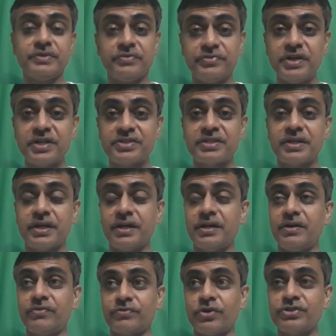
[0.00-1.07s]
first,
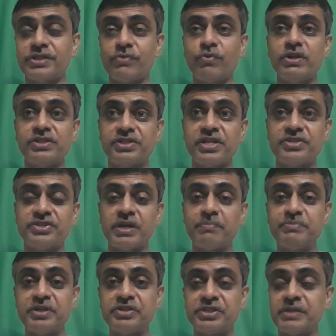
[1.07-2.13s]
of course, the World Test
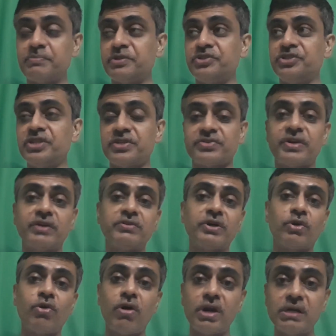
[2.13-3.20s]
Championship is just around
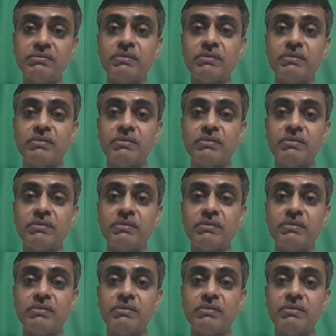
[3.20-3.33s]
the corner.